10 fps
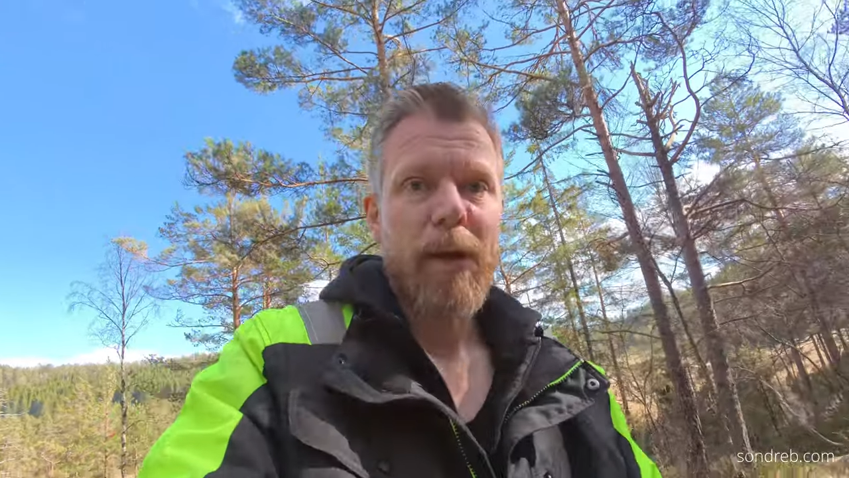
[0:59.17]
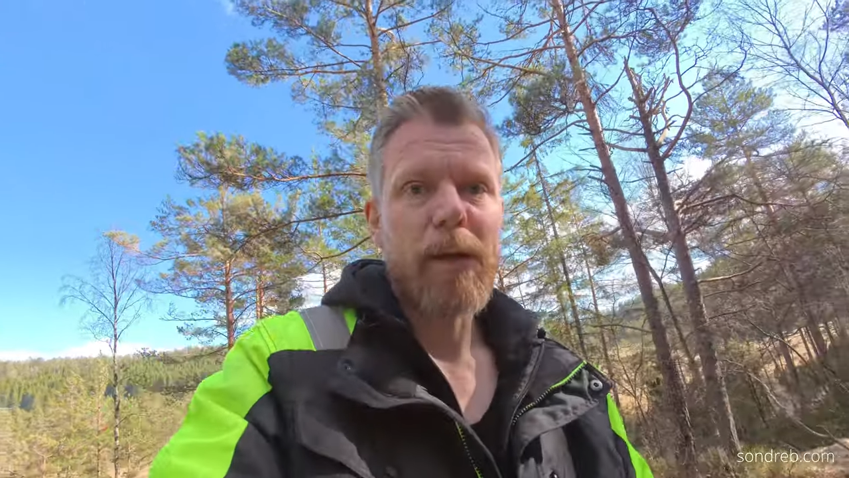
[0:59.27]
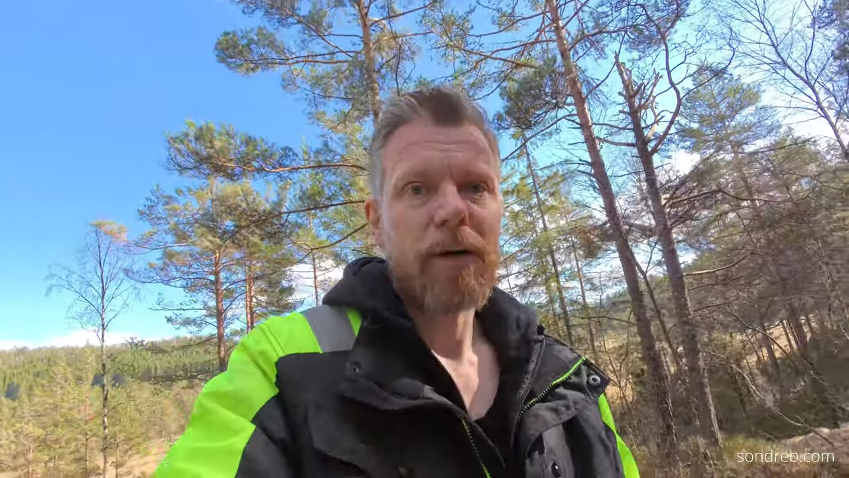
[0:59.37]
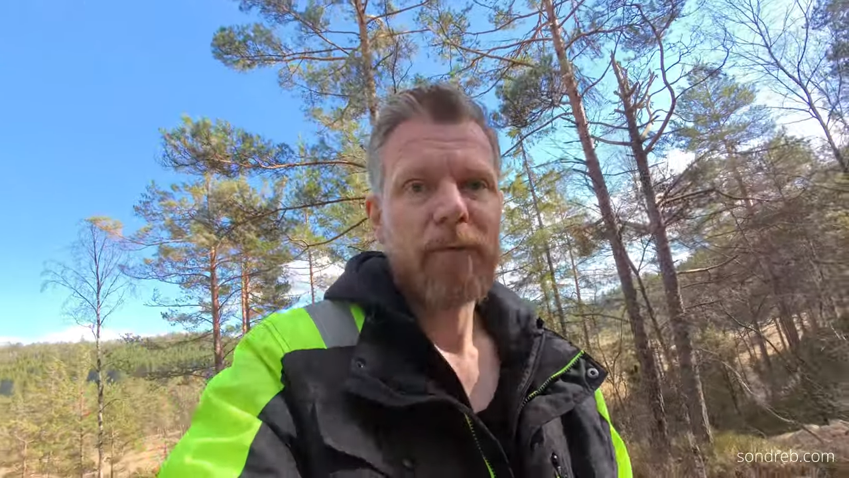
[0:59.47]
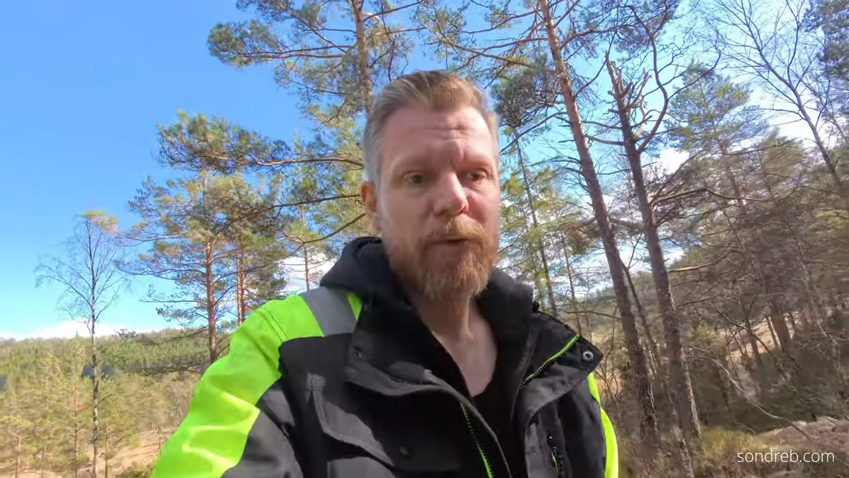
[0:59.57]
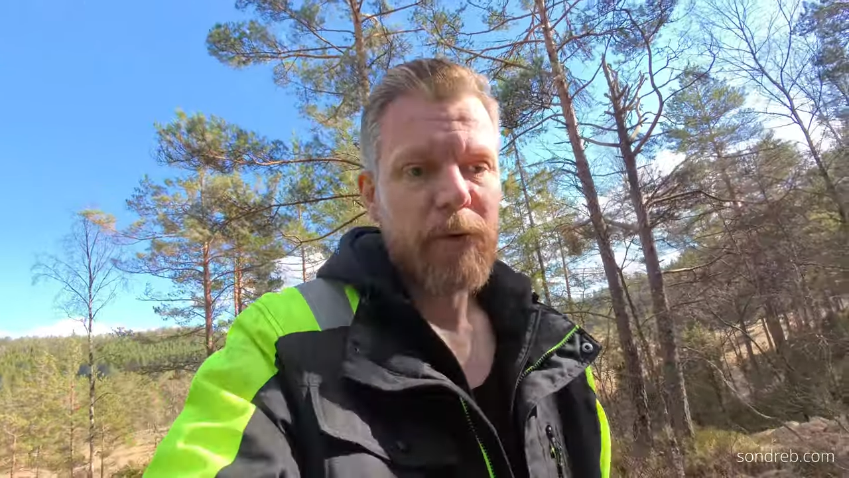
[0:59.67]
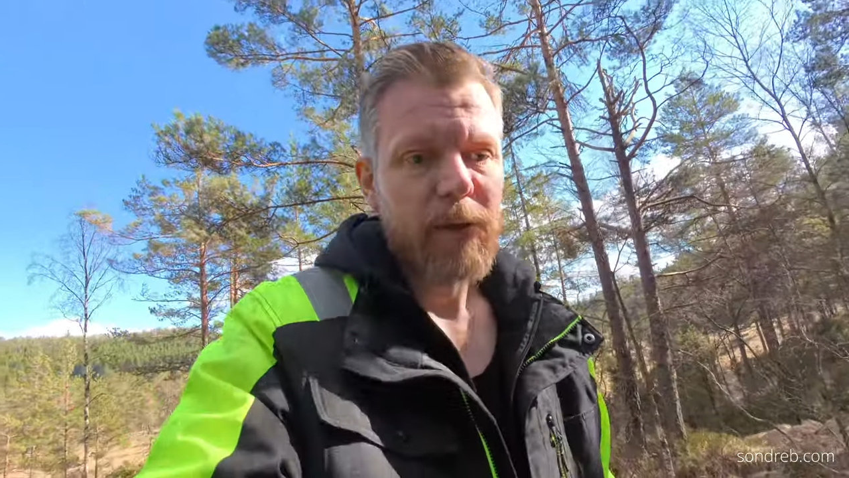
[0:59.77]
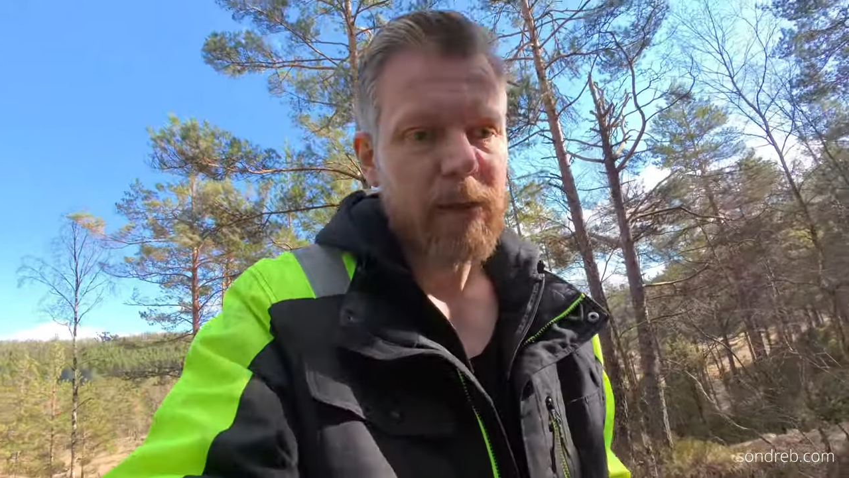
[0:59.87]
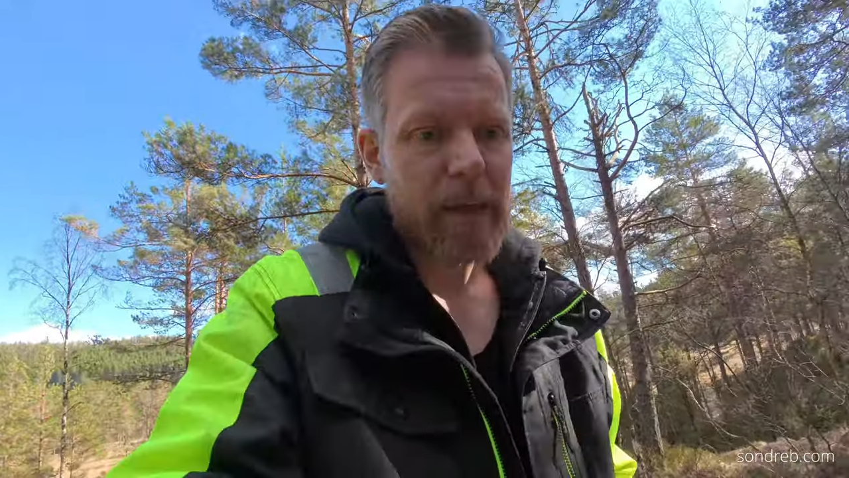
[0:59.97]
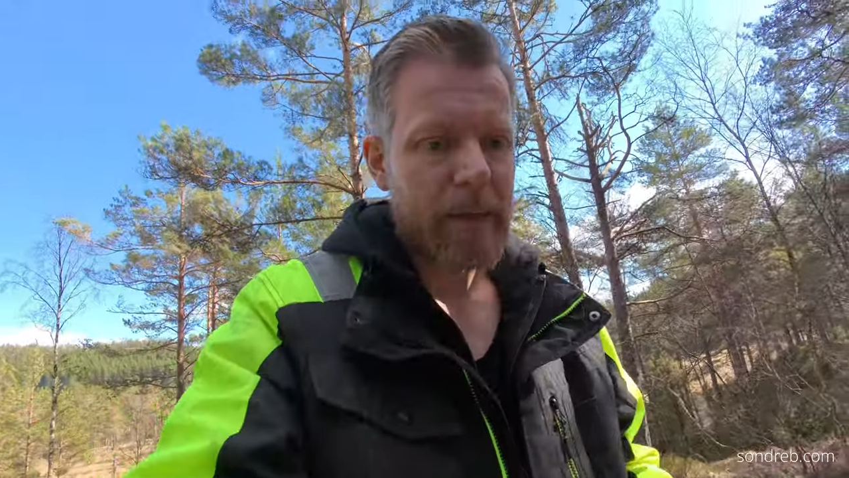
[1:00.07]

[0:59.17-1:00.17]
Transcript: I love doing